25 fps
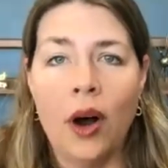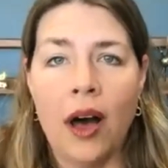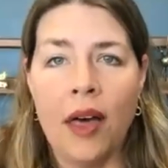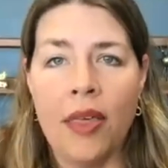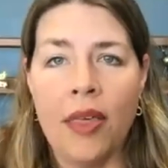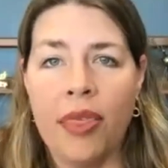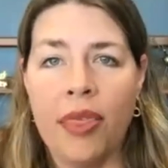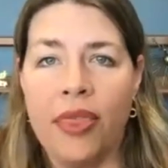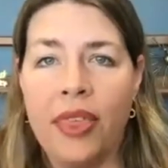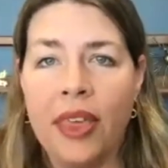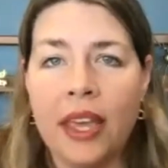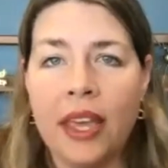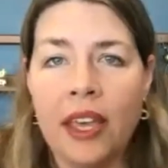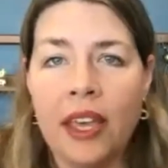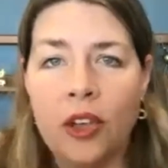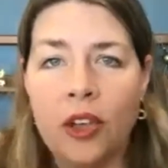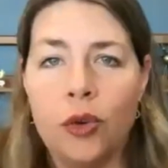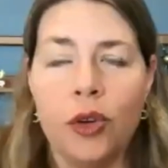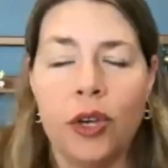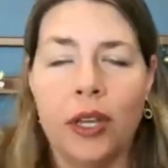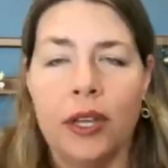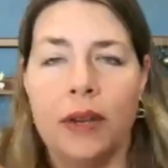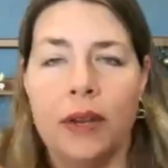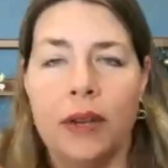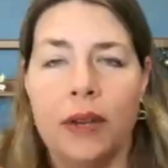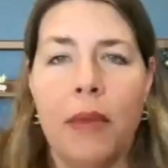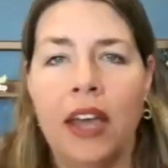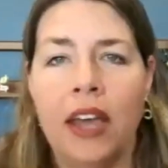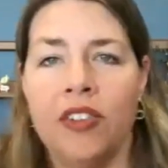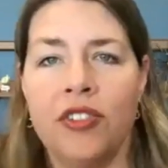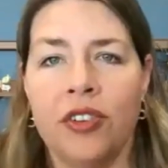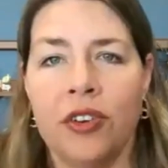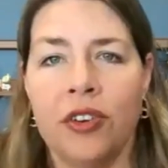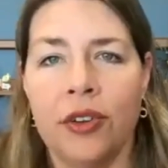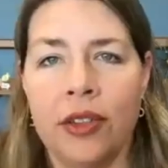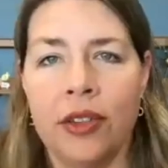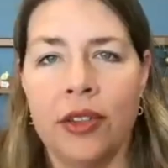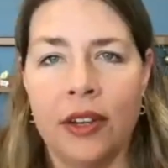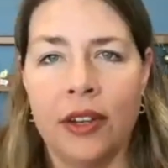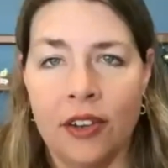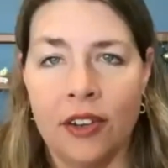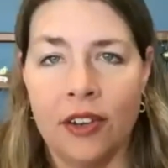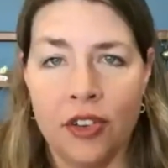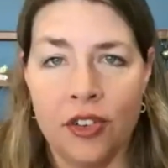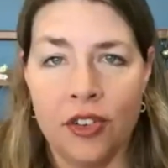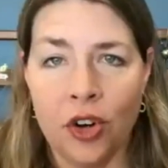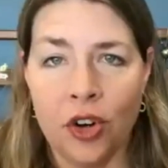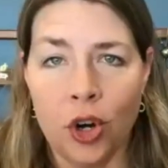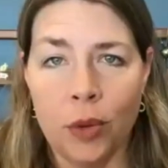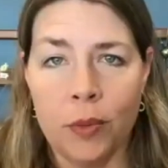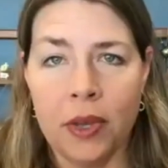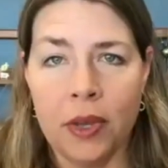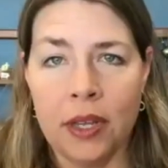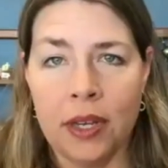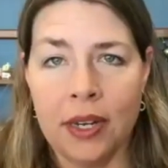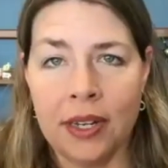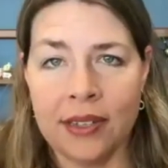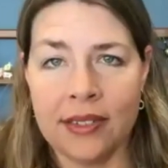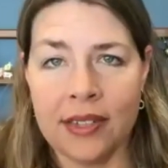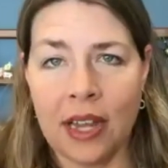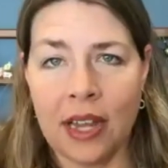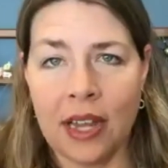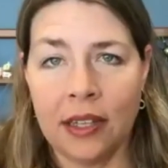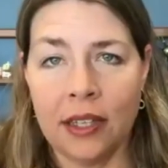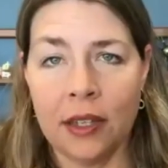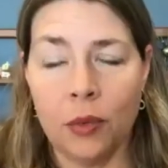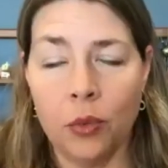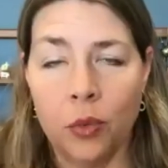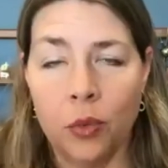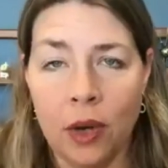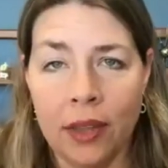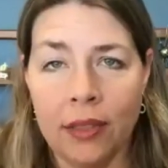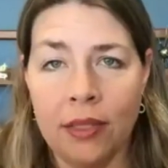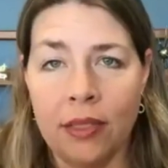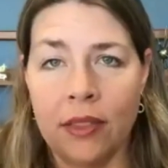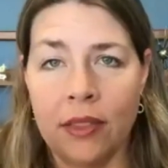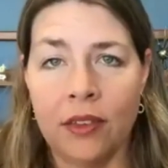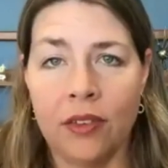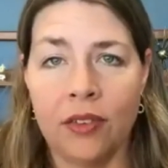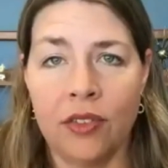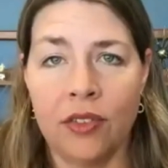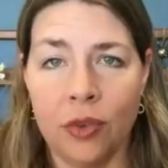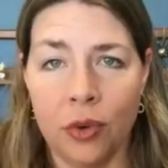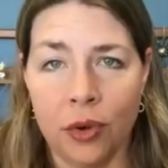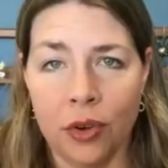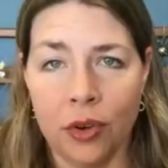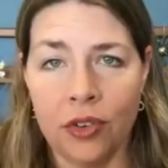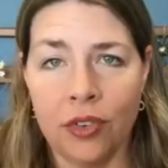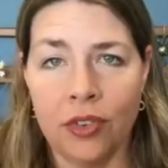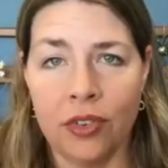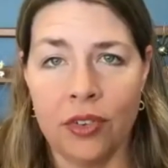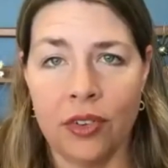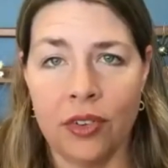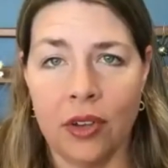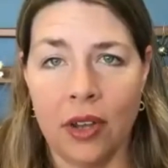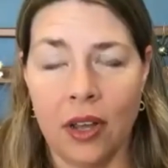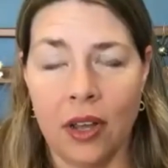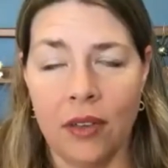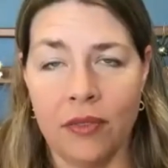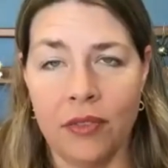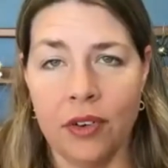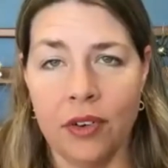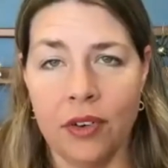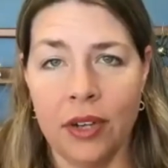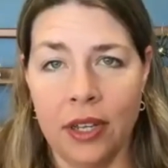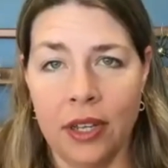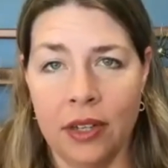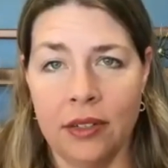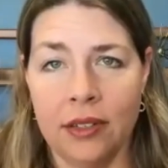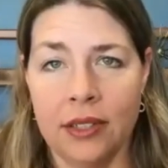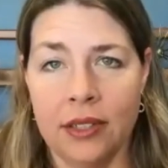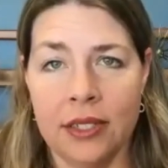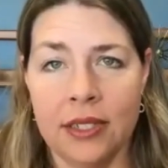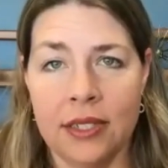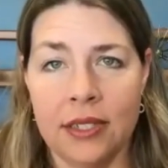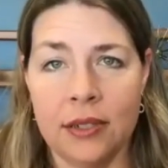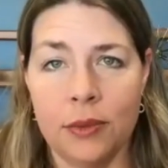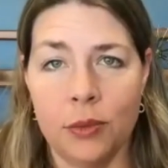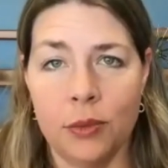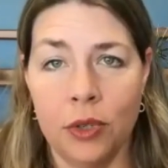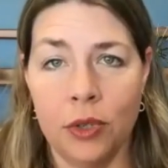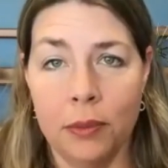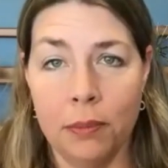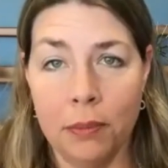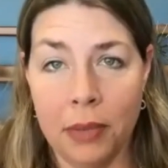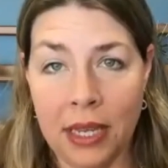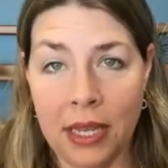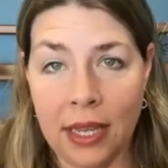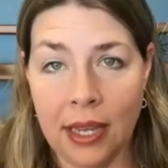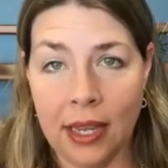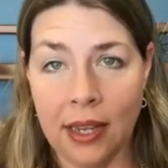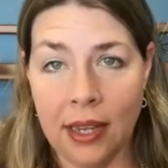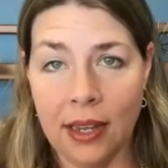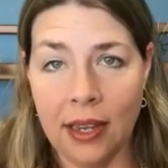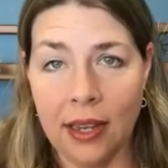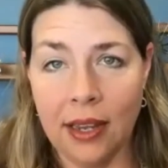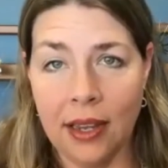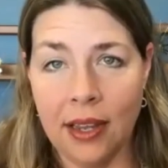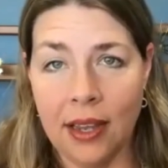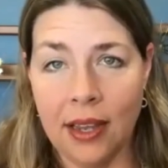a thing you could measure that to determine exactly what the source of your illness would be.